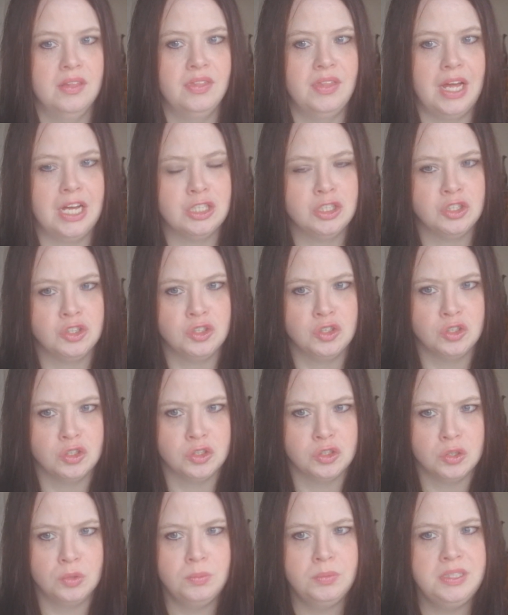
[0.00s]
that
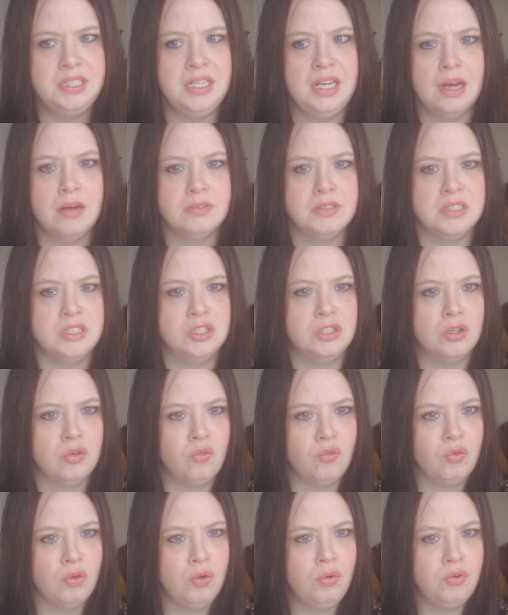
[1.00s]
somebody else is the
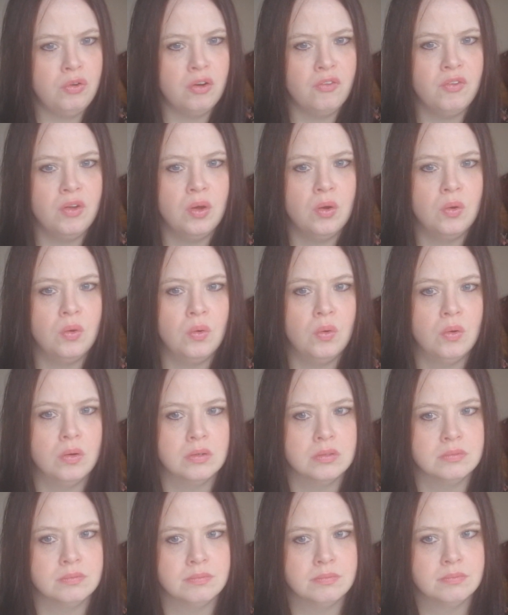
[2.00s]
root of it
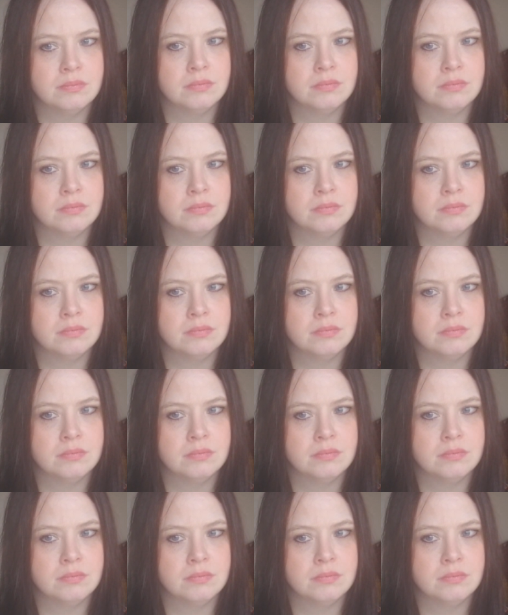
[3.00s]
all.